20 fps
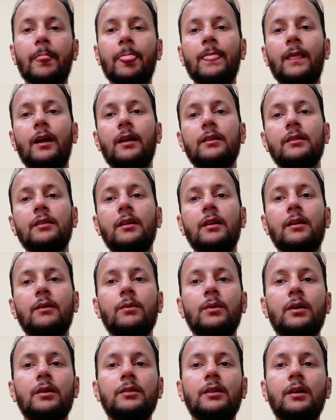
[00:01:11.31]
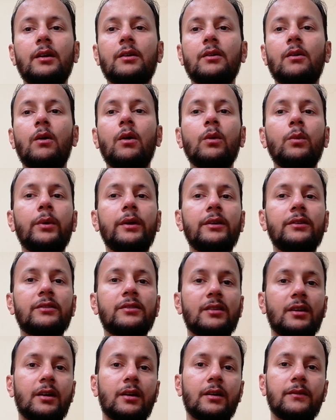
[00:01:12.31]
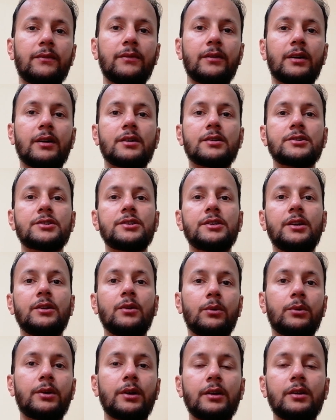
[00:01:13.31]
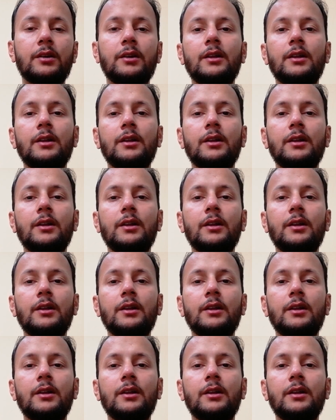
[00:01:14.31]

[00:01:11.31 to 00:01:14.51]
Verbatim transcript: and they they are always tough. Uh, she noted.